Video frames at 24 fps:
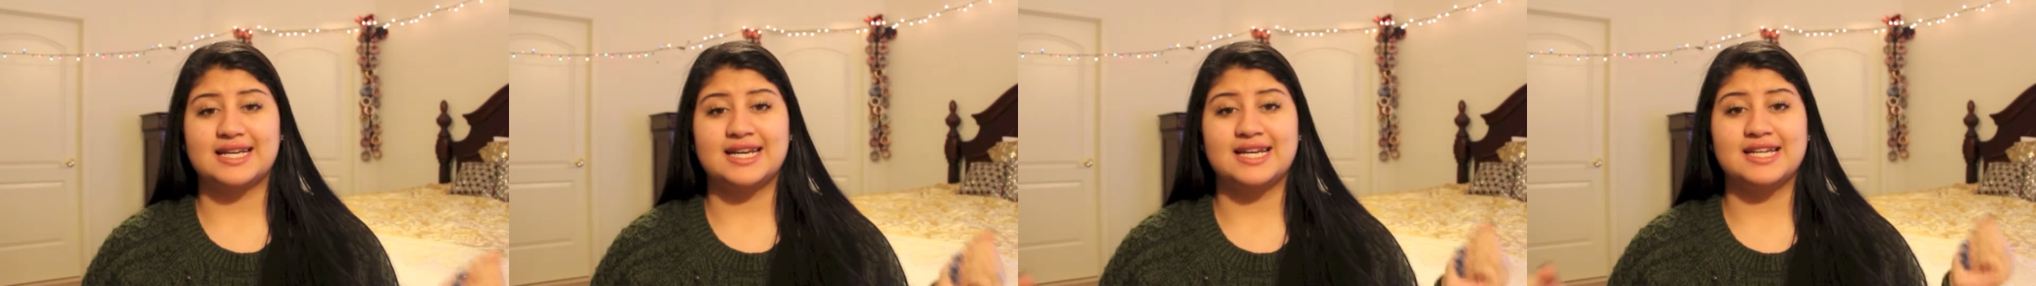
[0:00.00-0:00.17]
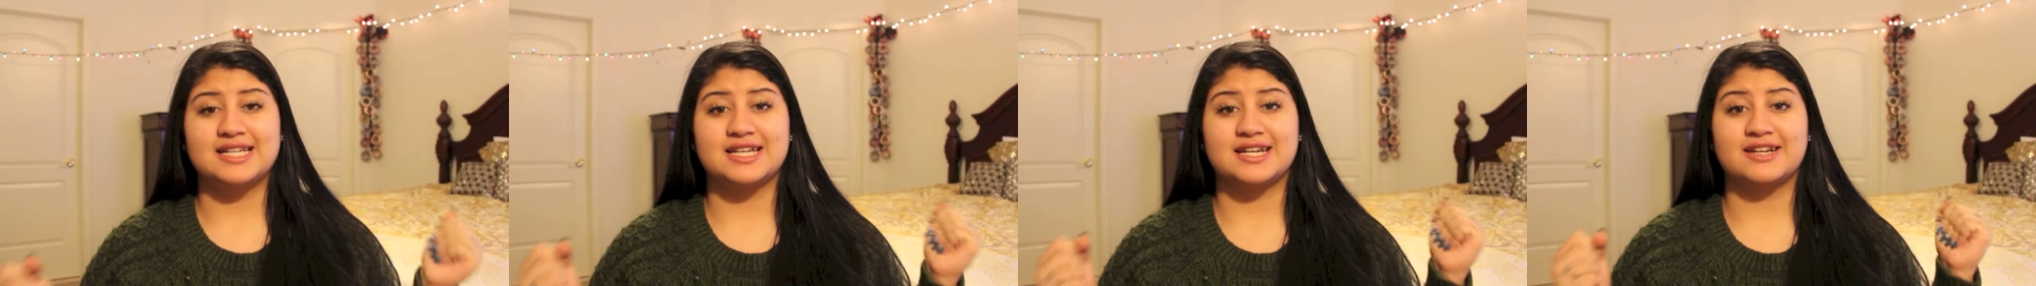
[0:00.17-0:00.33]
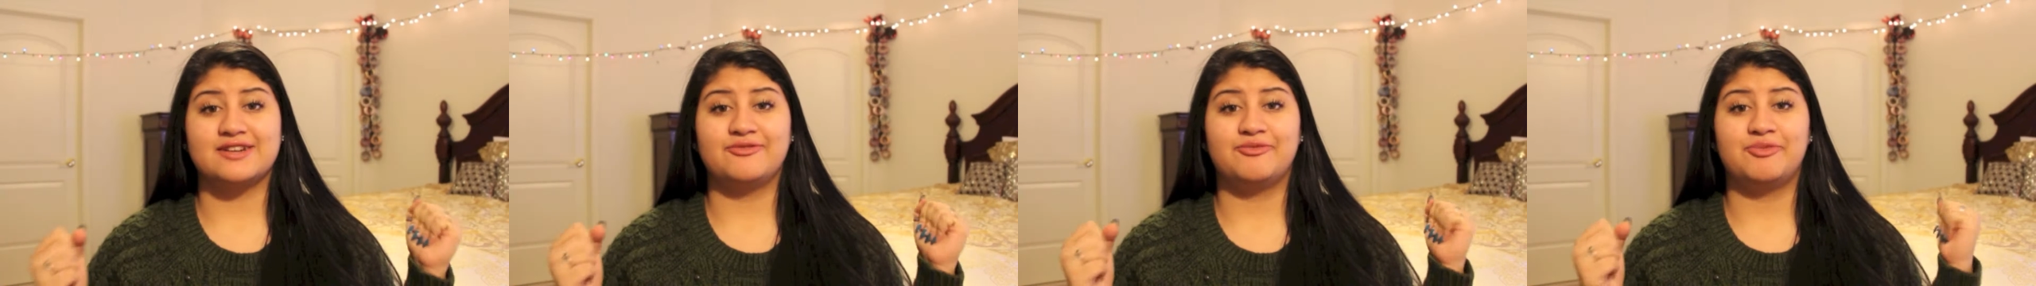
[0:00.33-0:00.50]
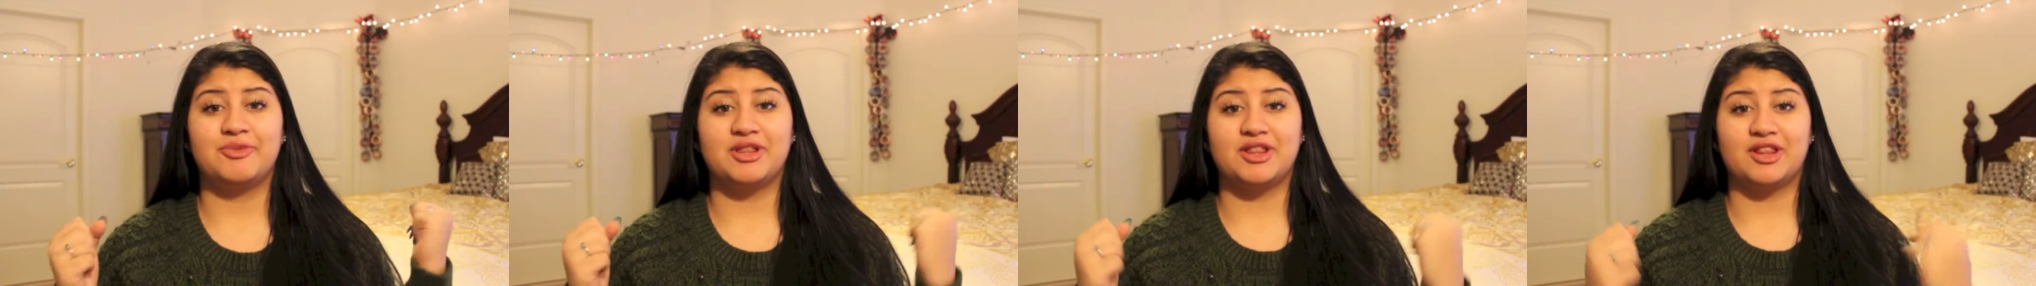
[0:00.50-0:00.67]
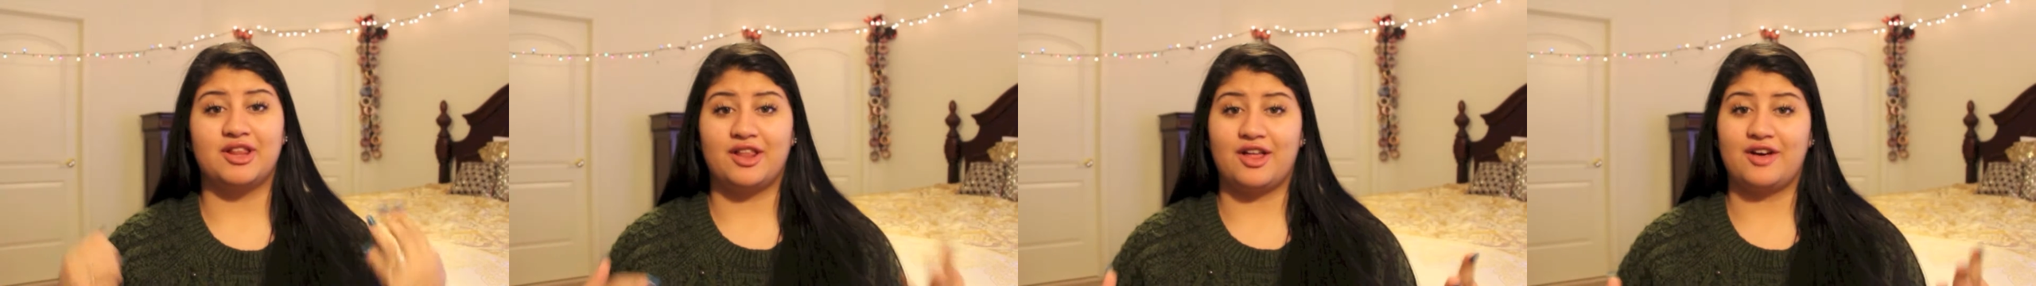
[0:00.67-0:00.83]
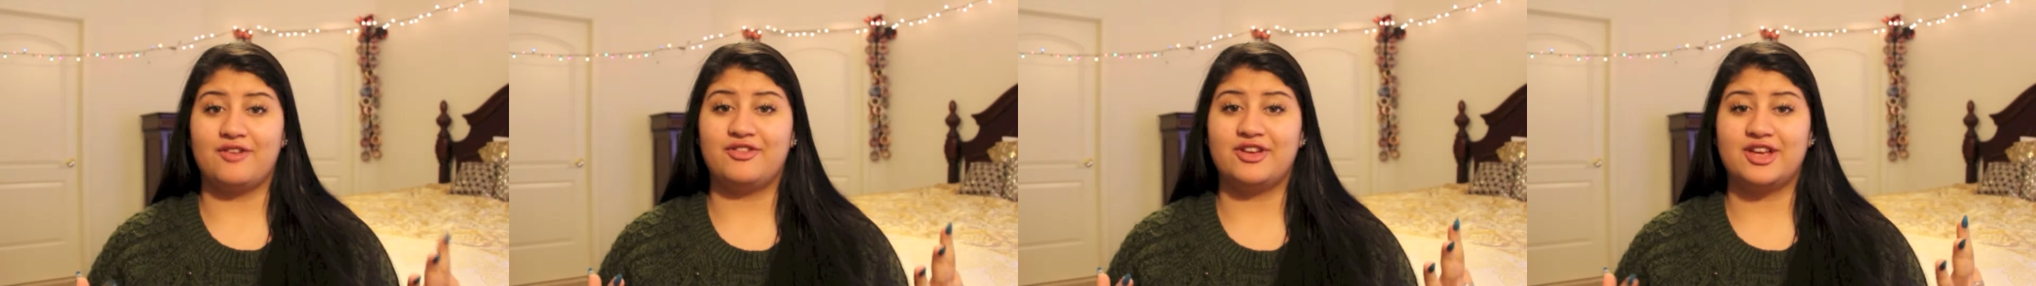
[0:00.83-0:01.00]
and I've
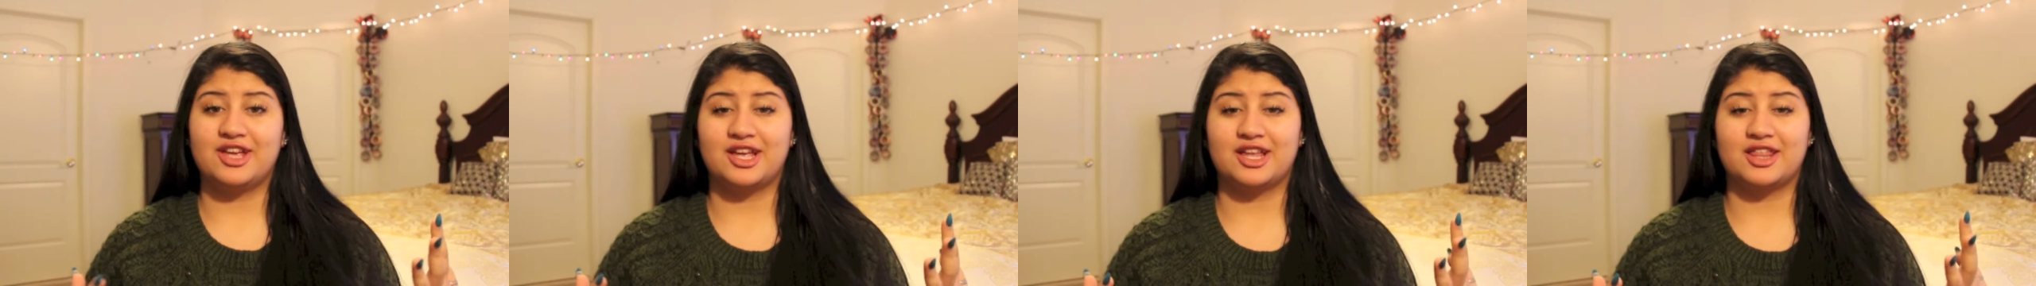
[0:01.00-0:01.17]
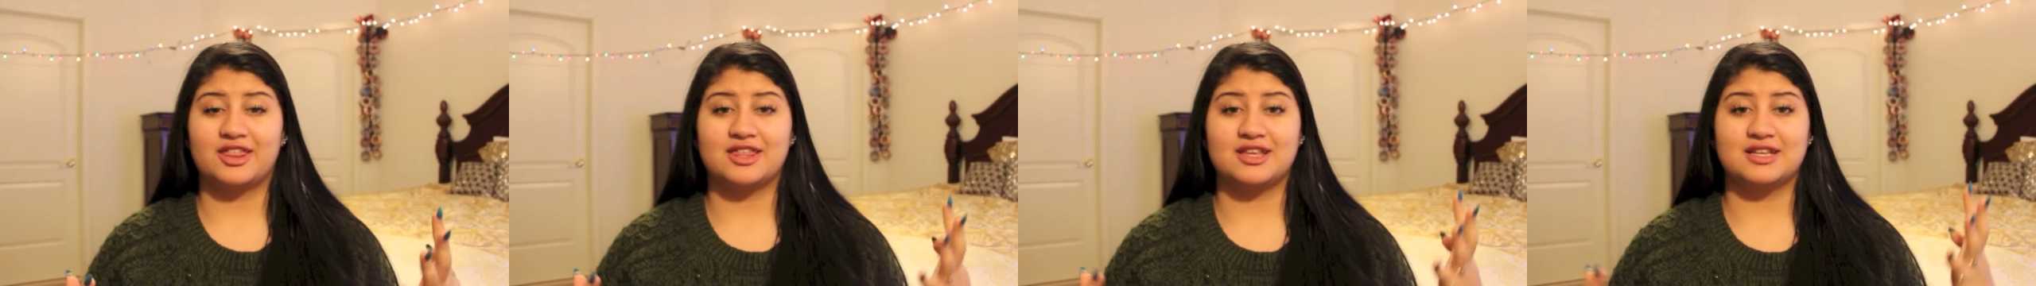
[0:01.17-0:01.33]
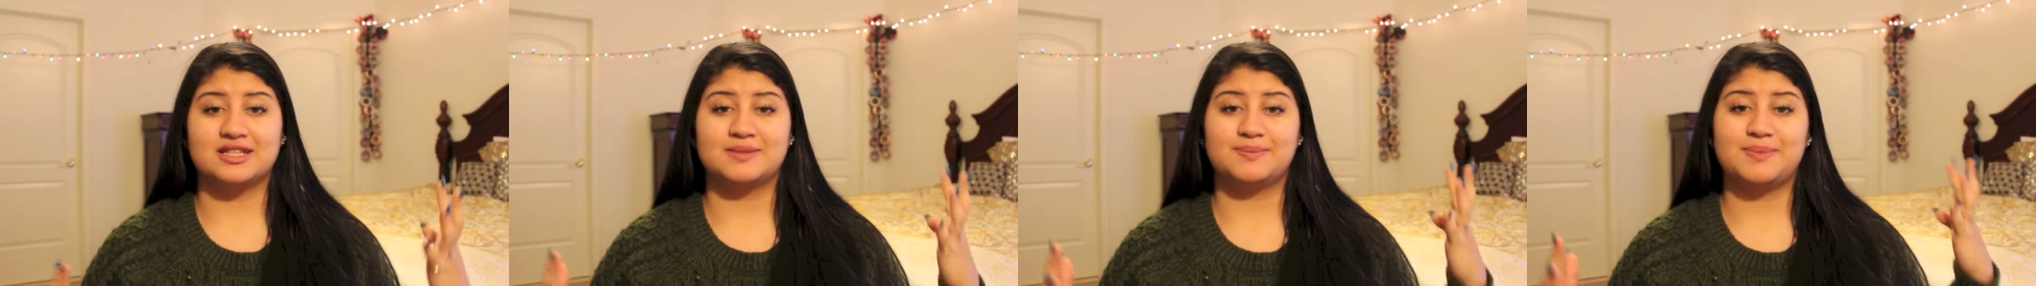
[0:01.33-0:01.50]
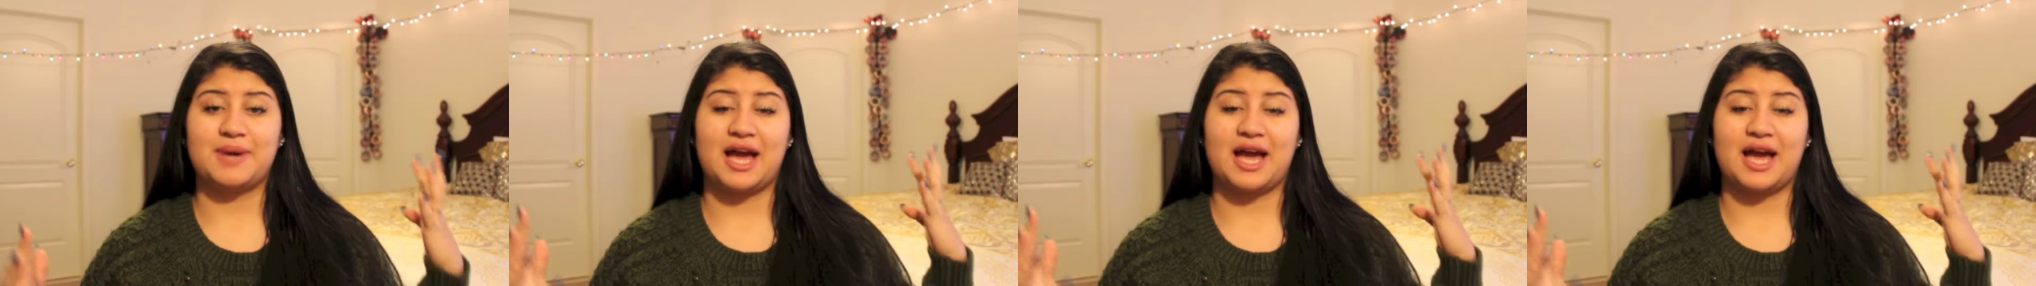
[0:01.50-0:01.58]
been loving this